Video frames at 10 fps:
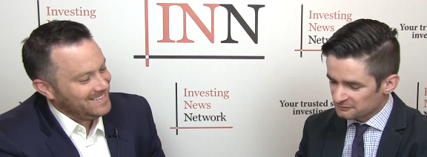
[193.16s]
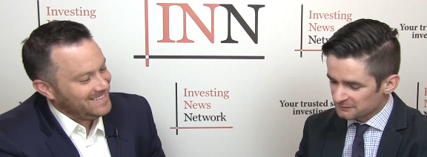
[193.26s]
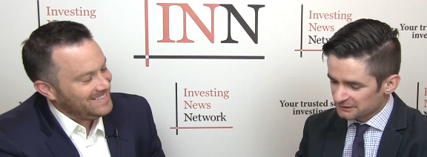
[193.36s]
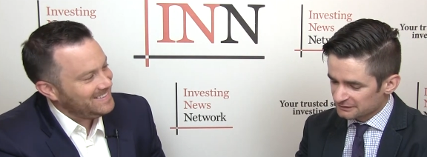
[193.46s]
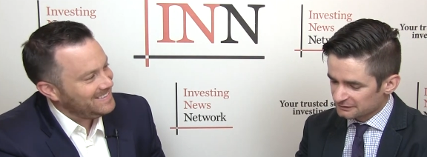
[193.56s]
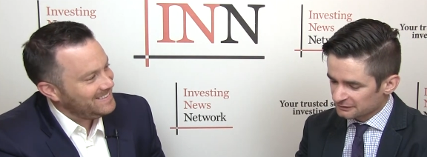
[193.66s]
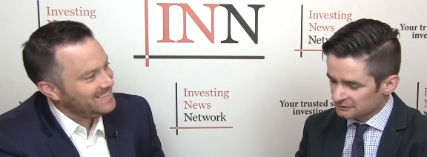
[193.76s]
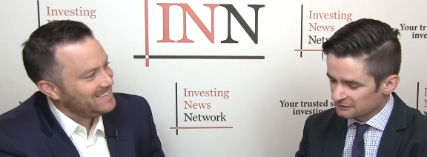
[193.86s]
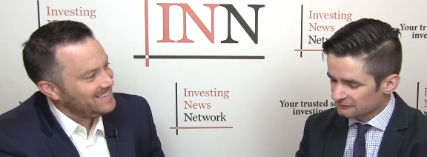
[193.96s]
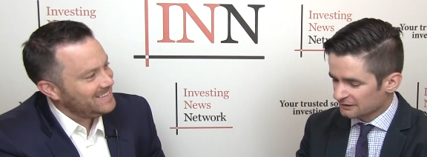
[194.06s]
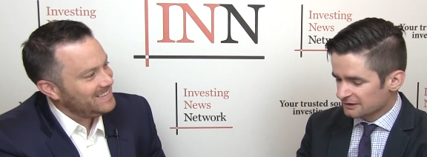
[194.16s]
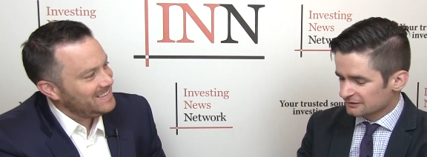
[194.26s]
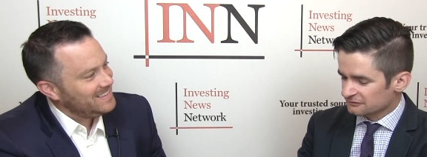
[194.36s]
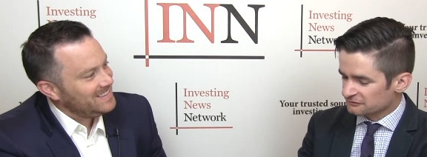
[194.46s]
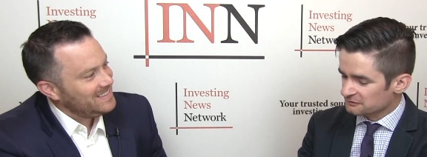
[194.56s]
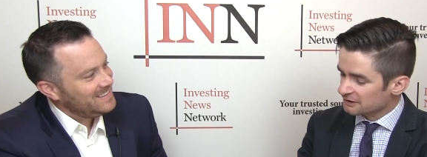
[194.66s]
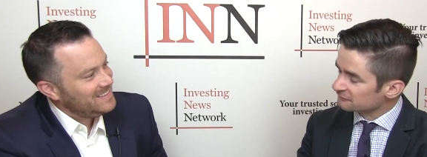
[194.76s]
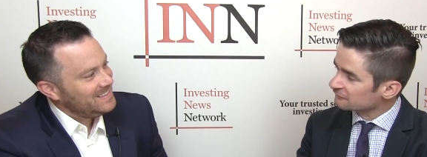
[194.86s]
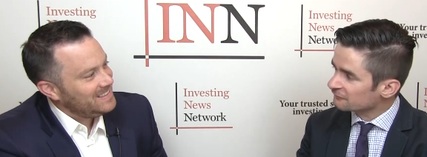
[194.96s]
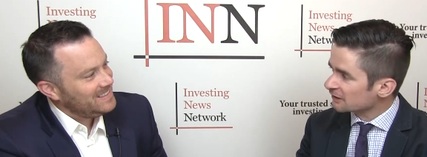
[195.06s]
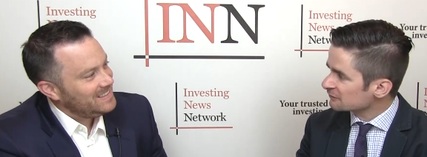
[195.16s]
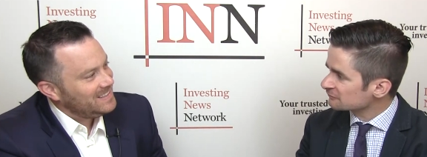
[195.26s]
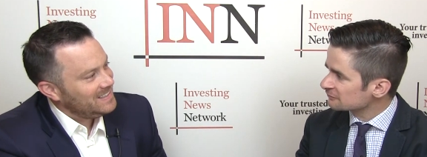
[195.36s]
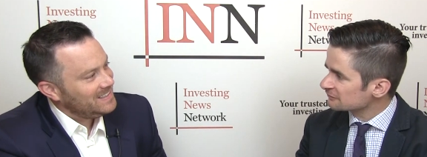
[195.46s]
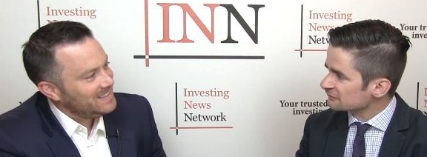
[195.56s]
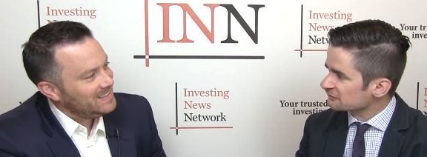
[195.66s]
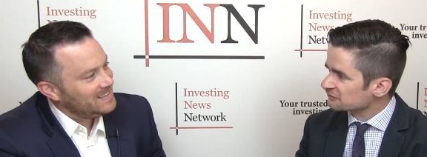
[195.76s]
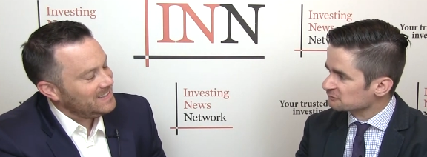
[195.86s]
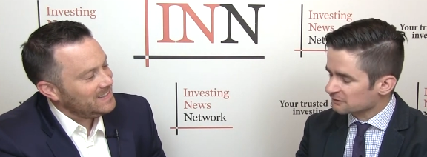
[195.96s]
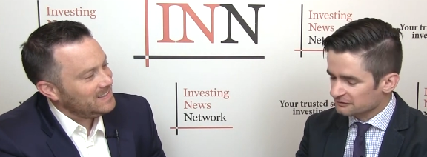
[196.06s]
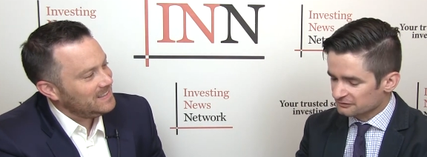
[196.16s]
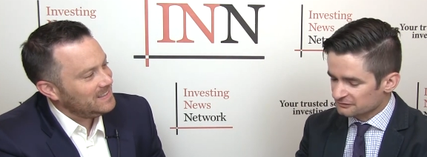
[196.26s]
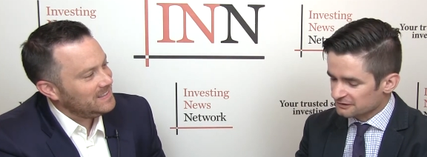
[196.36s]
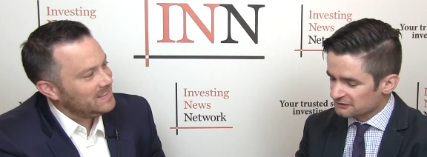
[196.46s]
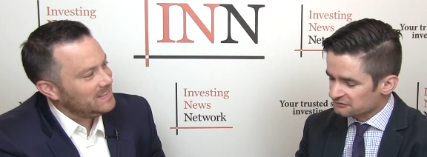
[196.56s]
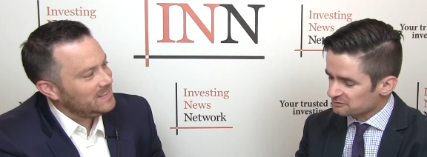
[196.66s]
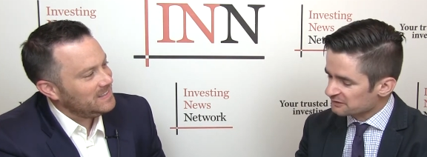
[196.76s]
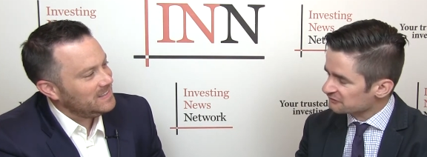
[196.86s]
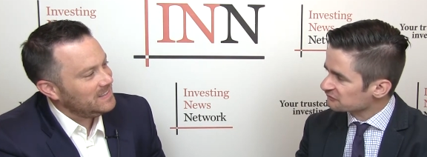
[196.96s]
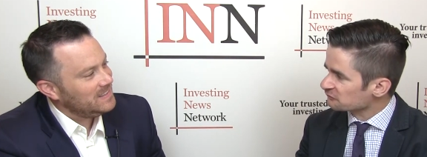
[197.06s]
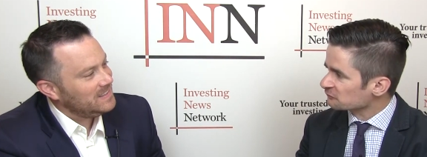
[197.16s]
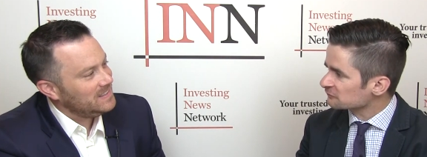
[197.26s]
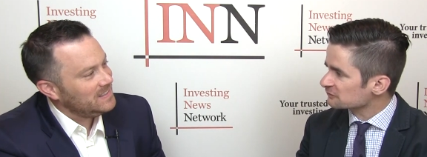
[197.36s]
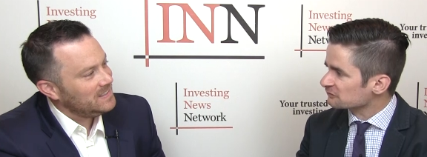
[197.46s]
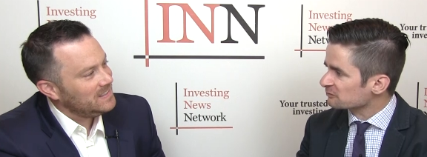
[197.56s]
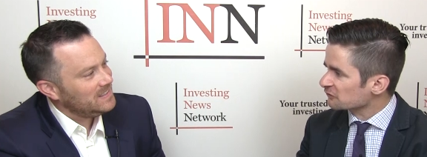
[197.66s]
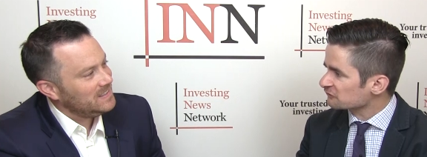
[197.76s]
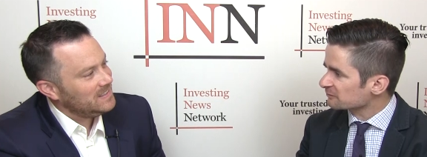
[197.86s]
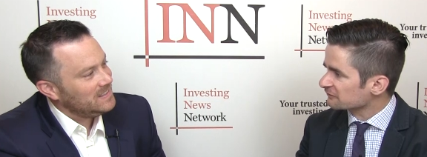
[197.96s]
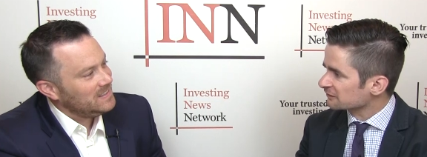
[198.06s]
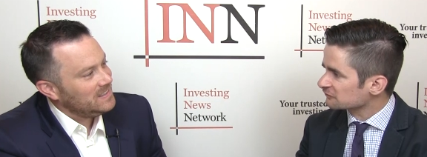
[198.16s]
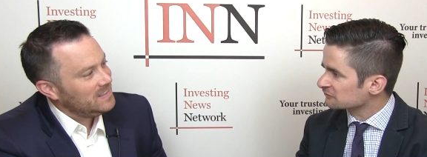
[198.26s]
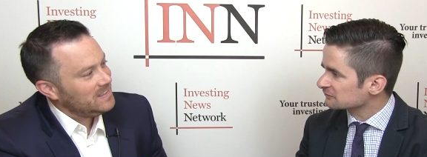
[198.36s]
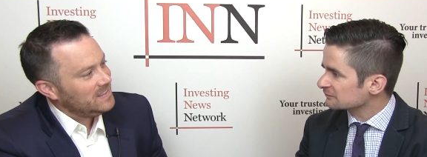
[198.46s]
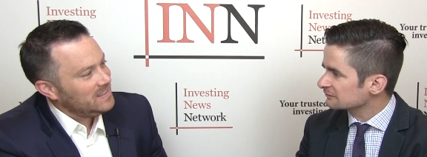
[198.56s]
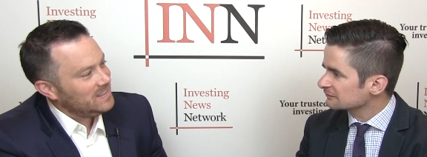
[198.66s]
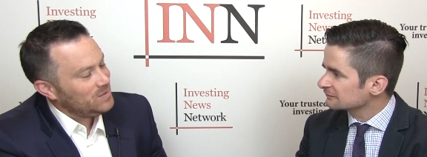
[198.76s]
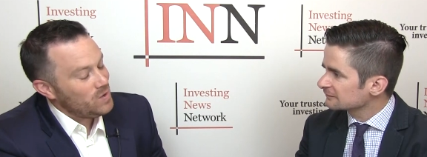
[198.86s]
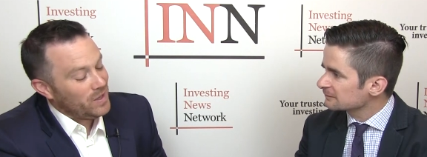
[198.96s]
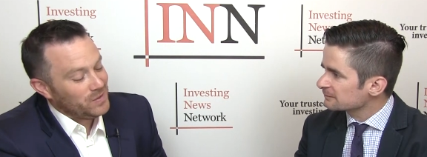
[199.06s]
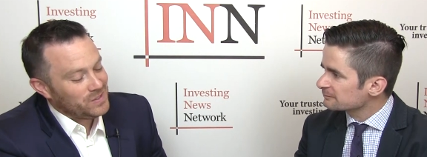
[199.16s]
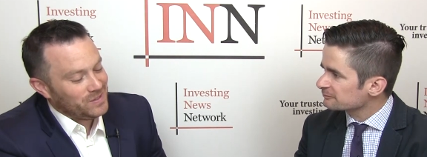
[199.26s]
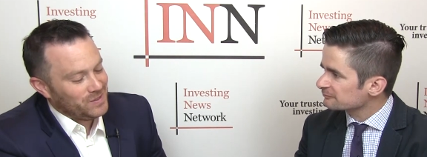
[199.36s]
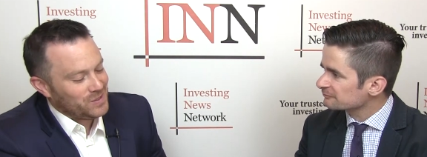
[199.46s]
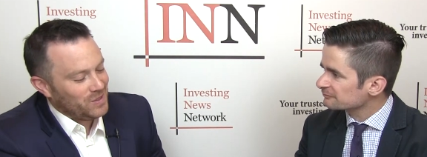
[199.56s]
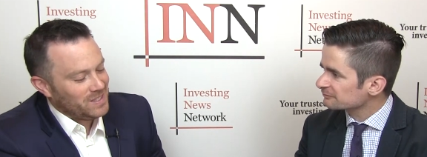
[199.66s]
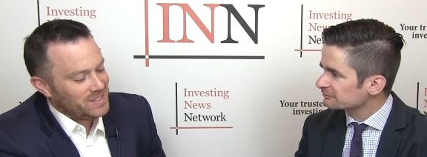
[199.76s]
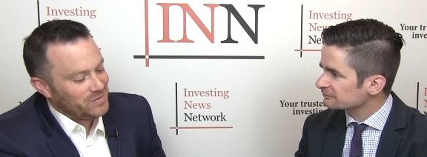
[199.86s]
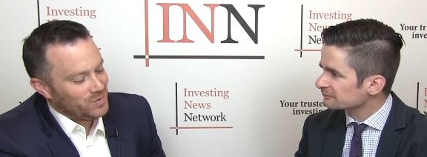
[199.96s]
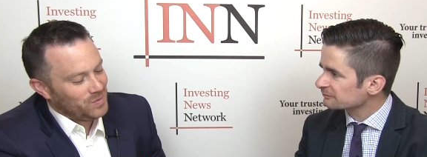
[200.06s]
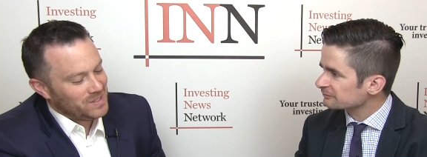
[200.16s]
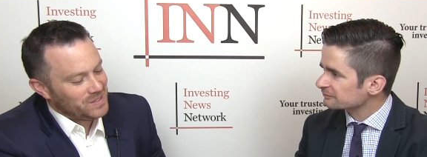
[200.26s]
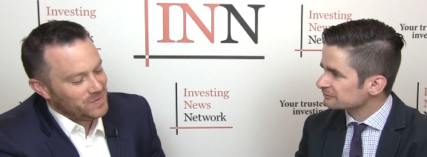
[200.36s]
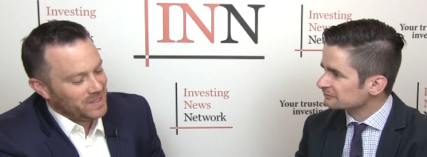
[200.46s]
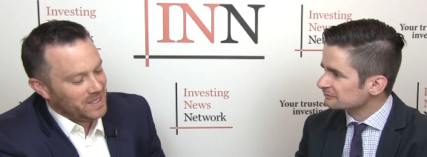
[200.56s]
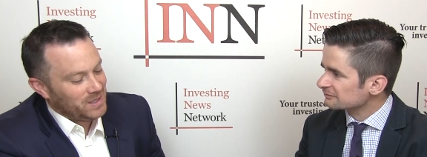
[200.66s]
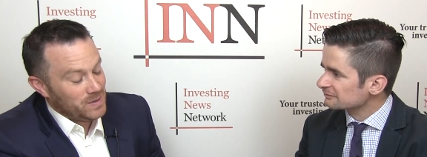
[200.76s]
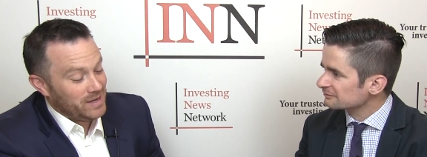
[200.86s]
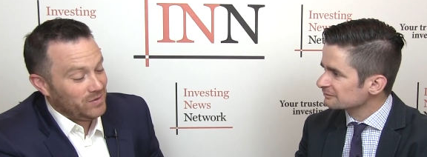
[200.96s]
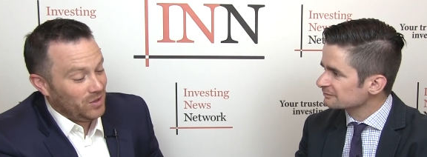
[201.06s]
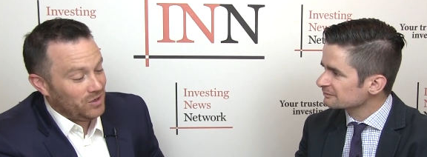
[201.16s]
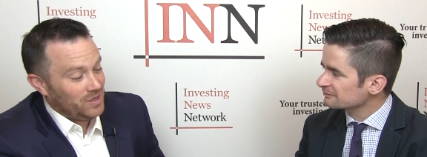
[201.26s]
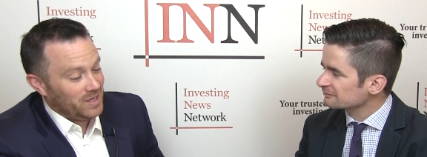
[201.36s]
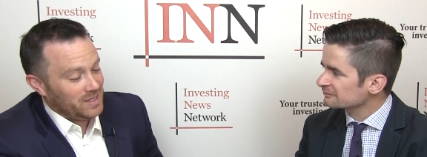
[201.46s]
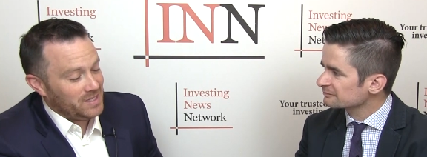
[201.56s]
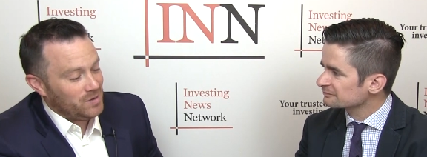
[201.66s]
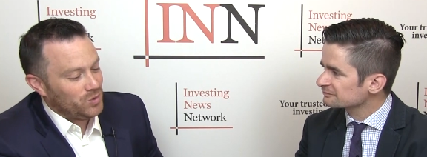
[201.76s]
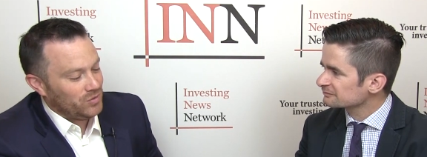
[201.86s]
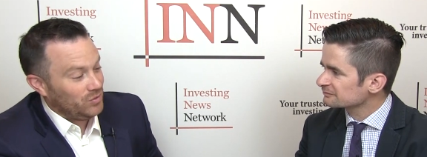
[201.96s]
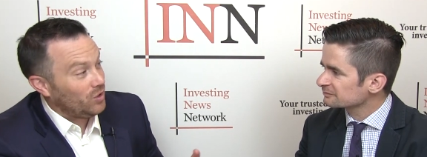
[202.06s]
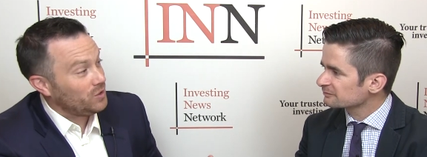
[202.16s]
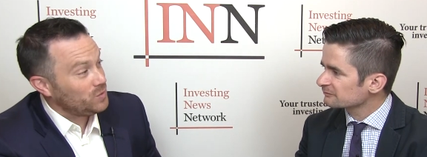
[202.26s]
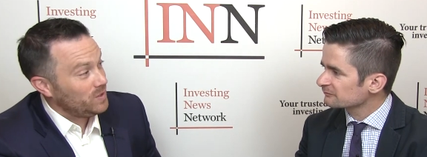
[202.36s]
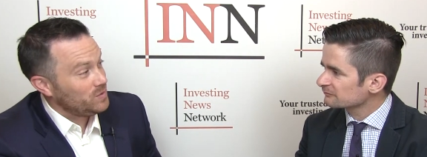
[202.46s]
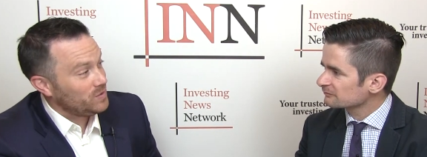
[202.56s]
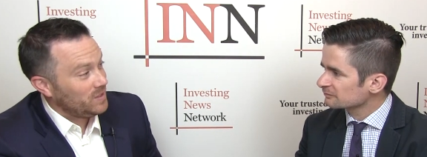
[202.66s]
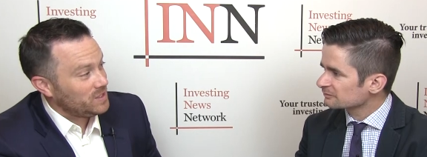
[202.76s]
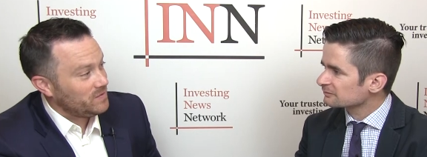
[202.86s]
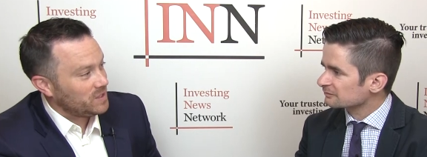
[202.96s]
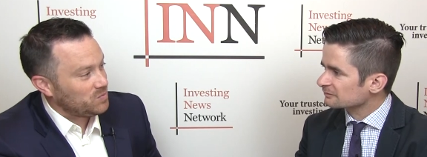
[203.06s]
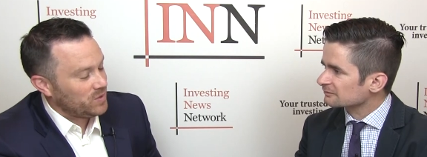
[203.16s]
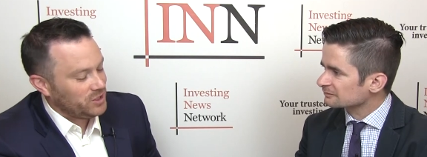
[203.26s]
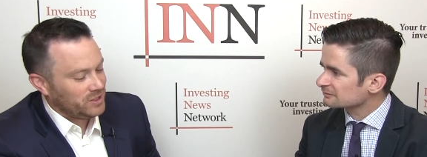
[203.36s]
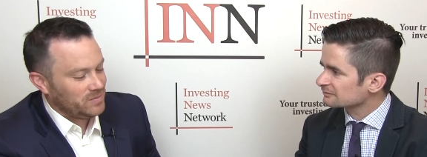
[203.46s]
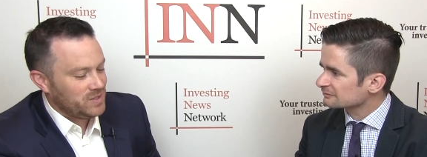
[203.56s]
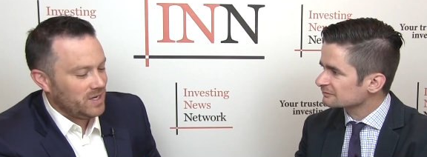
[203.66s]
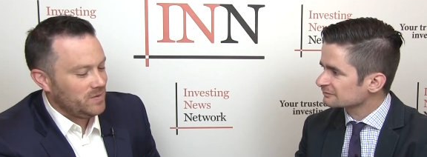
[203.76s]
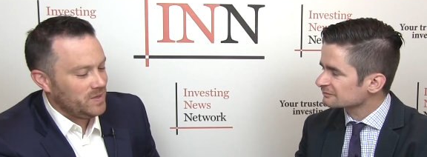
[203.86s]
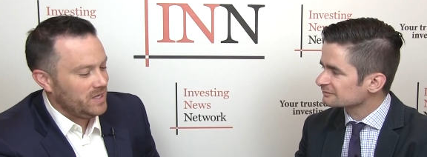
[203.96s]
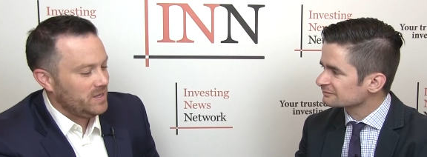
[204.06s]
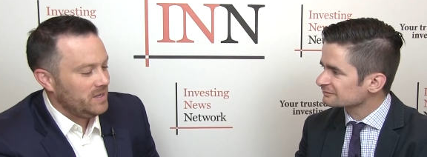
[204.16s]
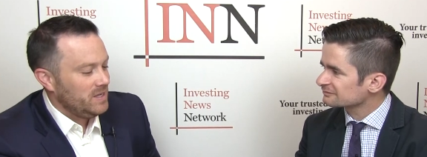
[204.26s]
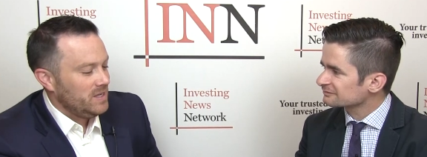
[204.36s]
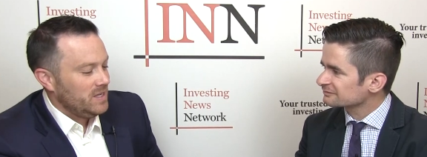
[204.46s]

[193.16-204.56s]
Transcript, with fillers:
Speaker 1: tell me, do you have a favorite? Is there one that has the best story or the most potential?
Speaker 2: Well, there's lots of different ones that we like. We have a number of large ones with lots of exploration upside. We did